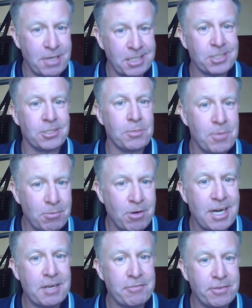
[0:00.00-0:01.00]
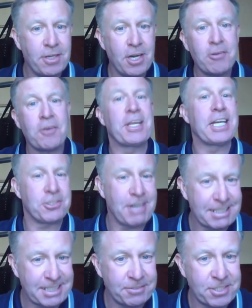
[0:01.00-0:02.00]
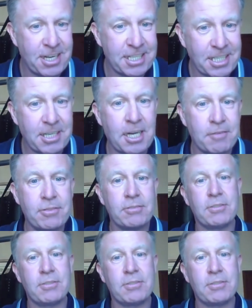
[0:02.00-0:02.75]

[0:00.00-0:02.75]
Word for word: my son and my wife are on the attractive side of life,